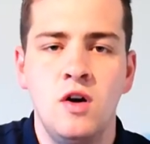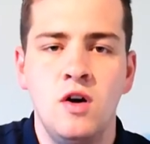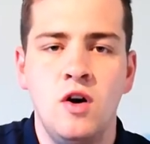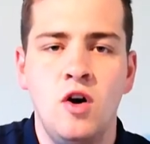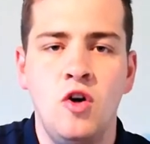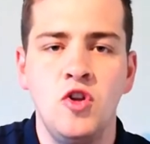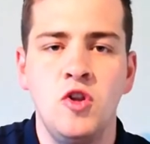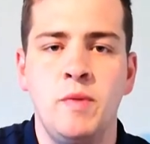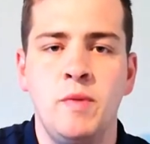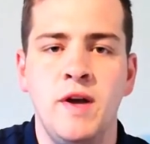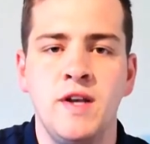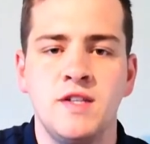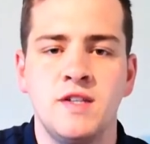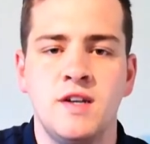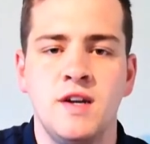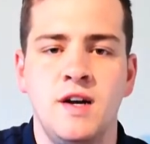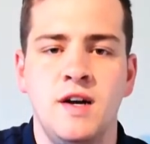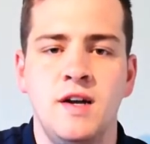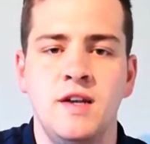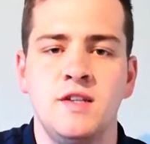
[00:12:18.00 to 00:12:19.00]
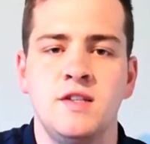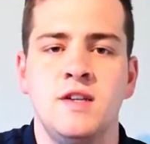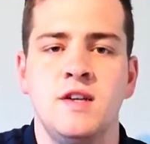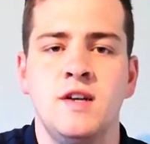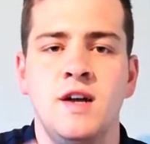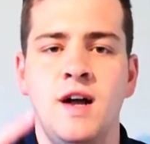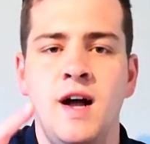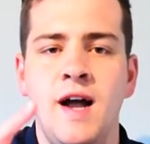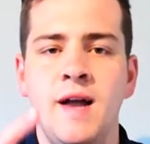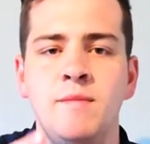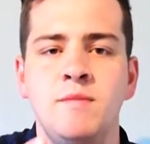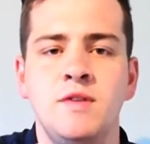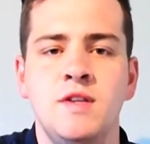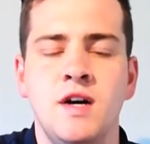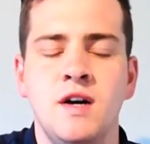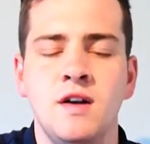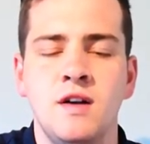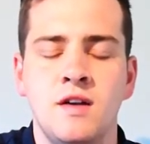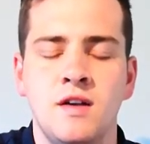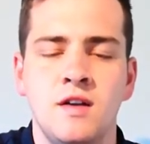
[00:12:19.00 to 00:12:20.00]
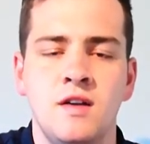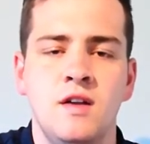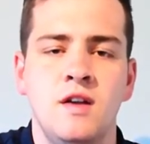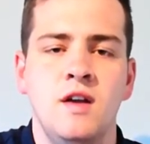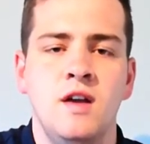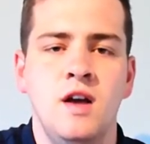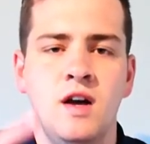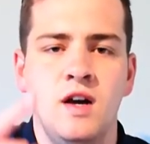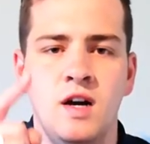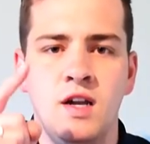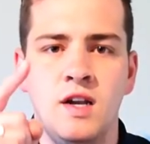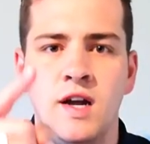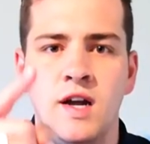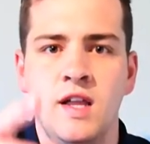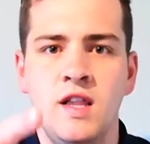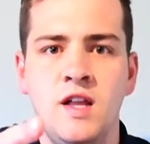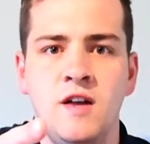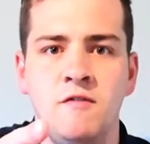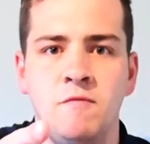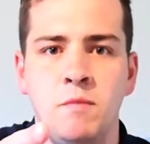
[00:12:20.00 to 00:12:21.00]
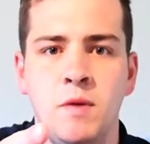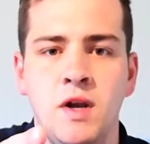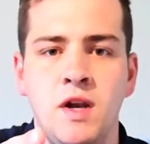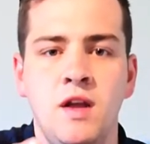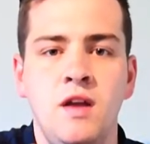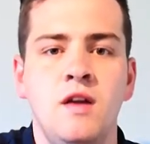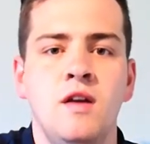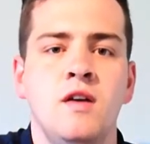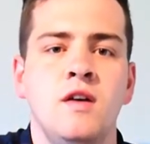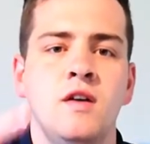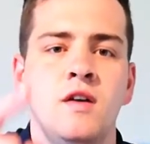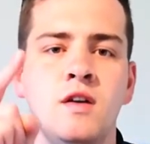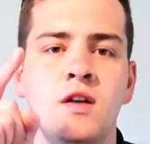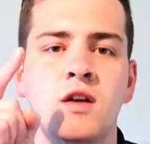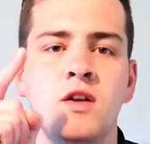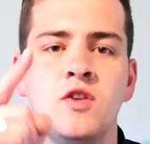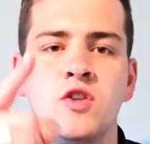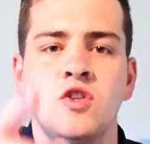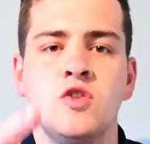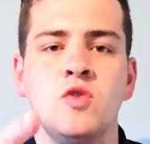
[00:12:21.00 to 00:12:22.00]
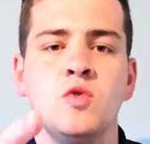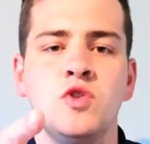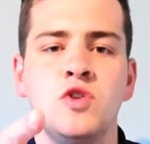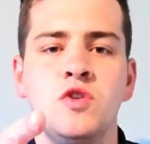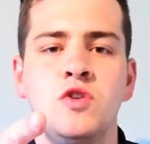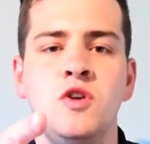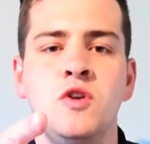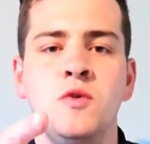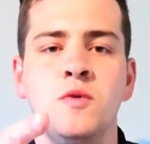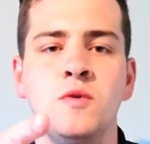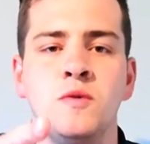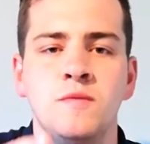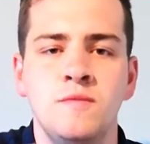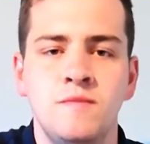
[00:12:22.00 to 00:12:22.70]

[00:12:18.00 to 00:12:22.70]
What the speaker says: All the best, guys. I'm Dunk and I love money. So should you.